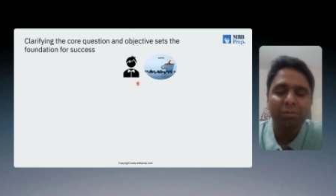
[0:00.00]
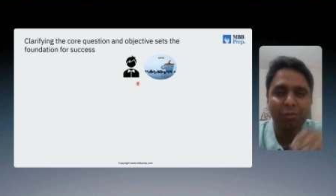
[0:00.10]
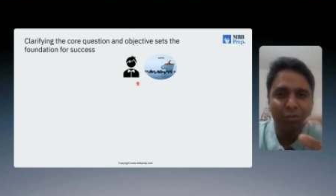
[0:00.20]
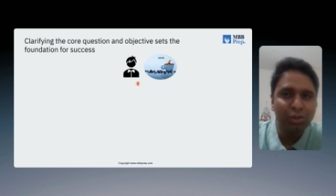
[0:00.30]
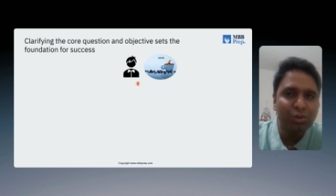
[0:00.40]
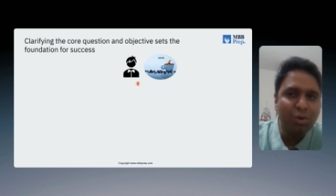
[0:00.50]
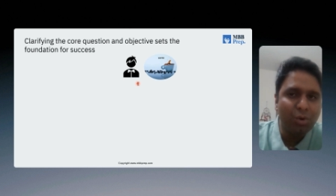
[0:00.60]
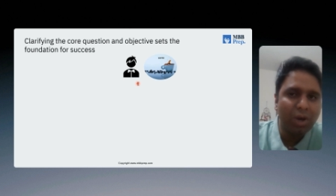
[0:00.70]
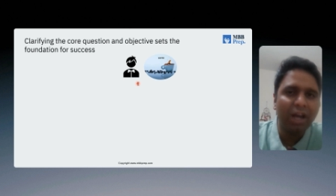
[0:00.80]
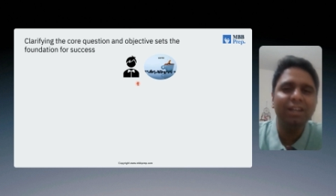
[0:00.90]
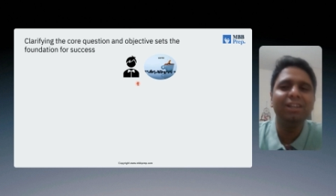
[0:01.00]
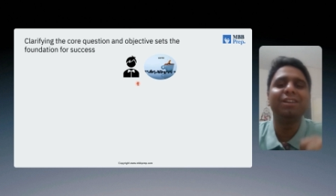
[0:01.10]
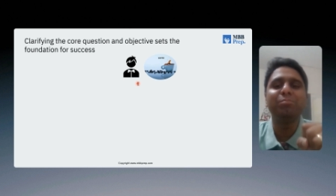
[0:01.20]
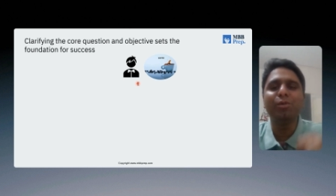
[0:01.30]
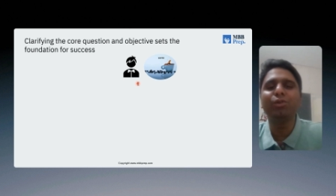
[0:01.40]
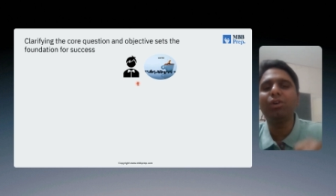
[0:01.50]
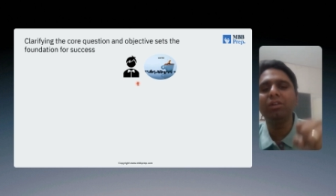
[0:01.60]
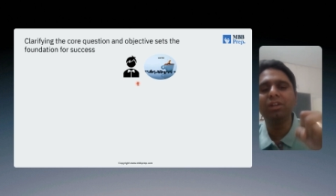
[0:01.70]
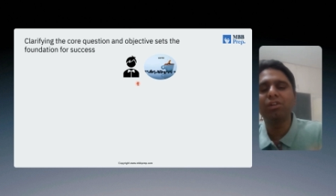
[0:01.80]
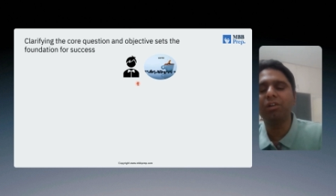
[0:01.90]
before you go, I need a report
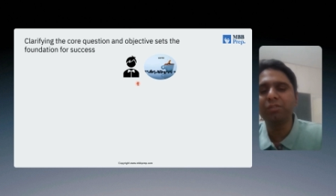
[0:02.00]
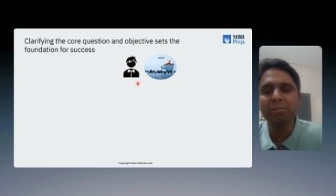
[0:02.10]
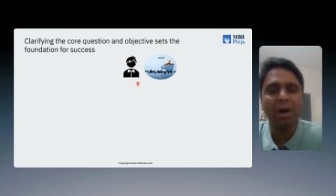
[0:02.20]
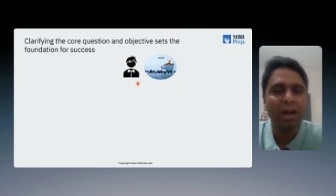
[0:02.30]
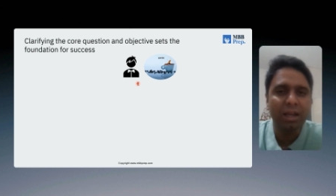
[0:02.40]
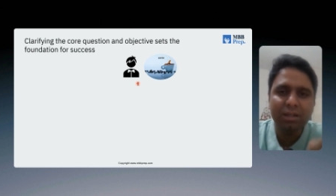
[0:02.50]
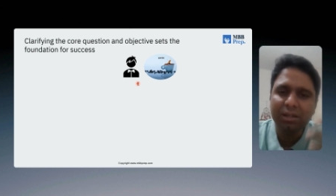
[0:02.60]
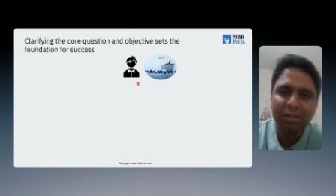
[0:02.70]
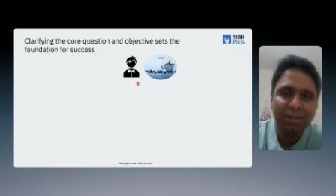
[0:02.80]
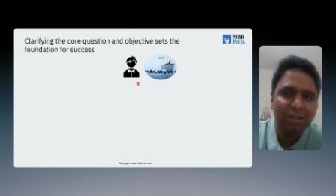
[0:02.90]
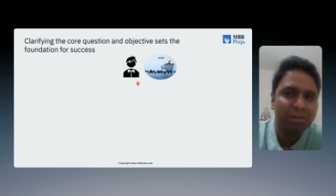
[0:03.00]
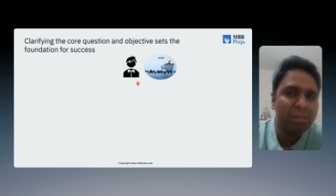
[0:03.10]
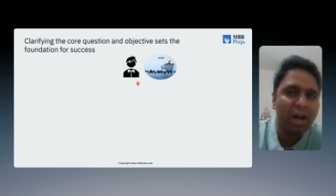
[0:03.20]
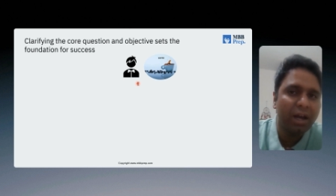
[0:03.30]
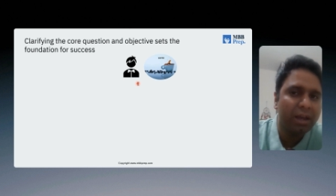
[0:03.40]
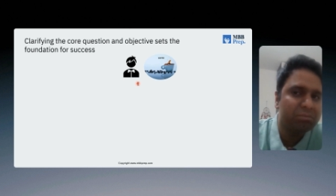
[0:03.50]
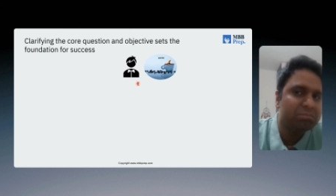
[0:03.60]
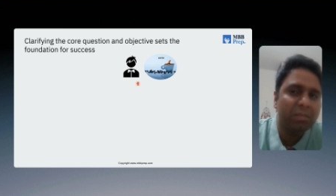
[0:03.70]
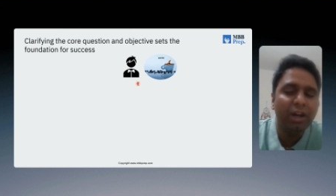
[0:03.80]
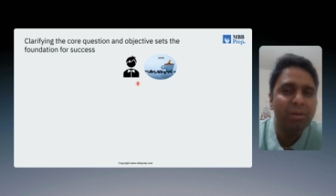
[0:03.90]
on the coffee market by
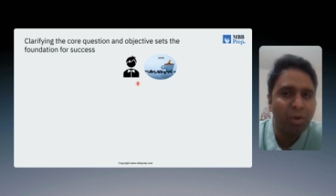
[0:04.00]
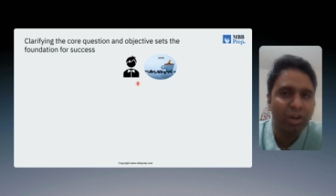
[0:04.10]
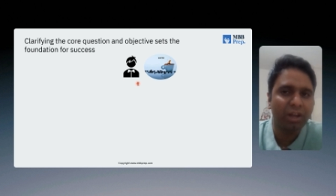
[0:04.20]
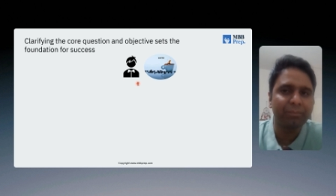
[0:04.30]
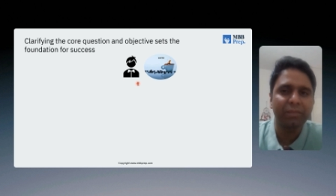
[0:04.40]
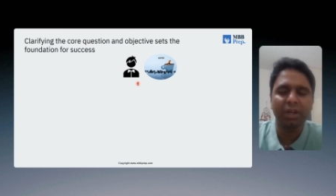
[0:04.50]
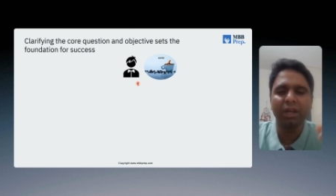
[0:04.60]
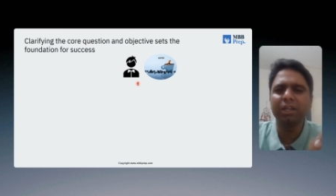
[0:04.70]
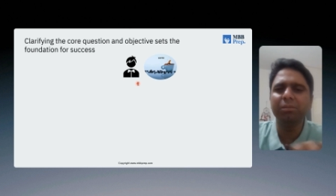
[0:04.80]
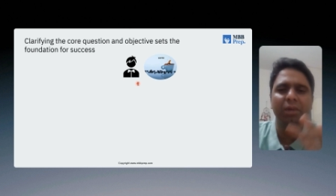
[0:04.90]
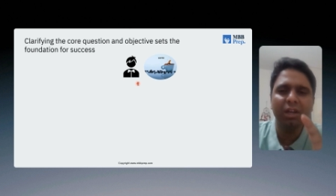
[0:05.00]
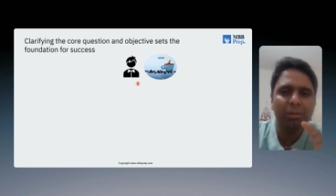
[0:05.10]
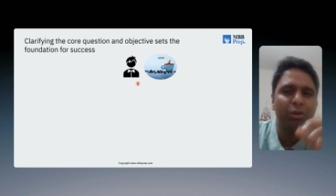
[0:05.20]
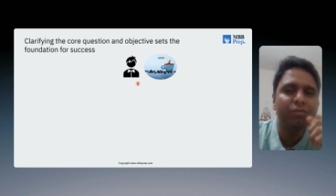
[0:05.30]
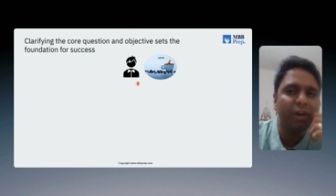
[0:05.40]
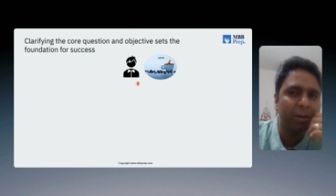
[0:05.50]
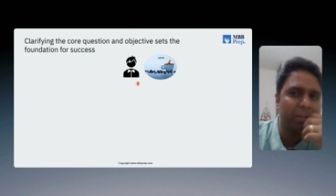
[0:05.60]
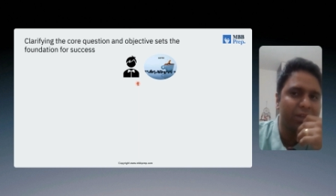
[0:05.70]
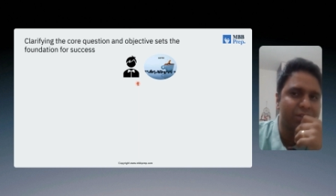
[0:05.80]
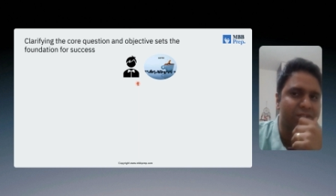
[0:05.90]
Monday morning, right? And make it about 5
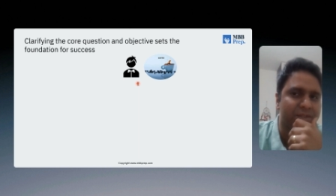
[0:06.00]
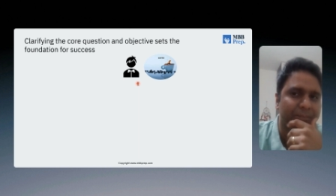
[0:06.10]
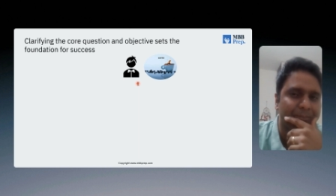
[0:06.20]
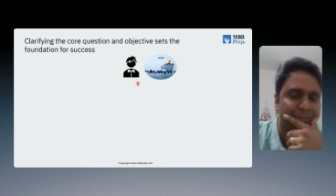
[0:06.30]
pages."